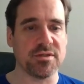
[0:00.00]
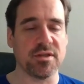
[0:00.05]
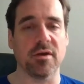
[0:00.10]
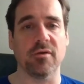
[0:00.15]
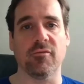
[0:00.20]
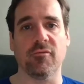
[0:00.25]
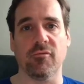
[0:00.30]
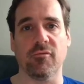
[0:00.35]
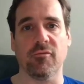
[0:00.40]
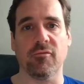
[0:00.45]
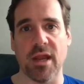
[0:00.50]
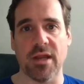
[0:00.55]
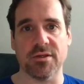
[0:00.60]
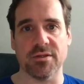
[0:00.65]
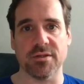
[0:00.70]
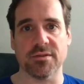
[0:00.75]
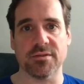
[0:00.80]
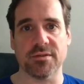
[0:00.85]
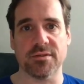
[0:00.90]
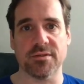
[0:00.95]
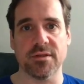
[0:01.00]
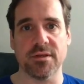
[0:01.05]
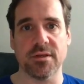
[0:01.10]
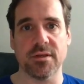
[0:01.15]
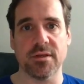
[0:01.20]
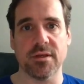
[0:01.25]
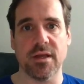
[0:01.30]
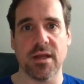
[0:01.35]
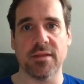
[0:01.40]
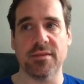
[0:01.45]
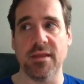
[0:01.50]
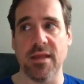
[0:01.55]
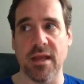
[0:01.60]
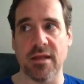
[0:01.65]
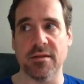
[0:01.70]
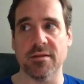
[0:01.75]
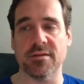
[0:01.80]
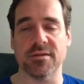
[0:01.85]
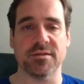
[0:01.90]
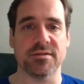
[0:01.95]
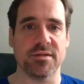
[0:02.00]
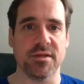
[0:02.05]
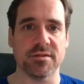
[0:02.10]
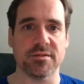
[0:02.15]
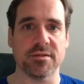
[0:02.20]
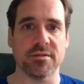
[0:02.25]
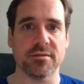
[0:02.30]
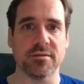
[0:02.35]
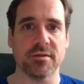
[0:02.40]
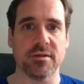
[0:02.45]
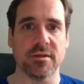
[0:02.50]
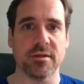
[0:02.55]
that are free agents at the end of the season.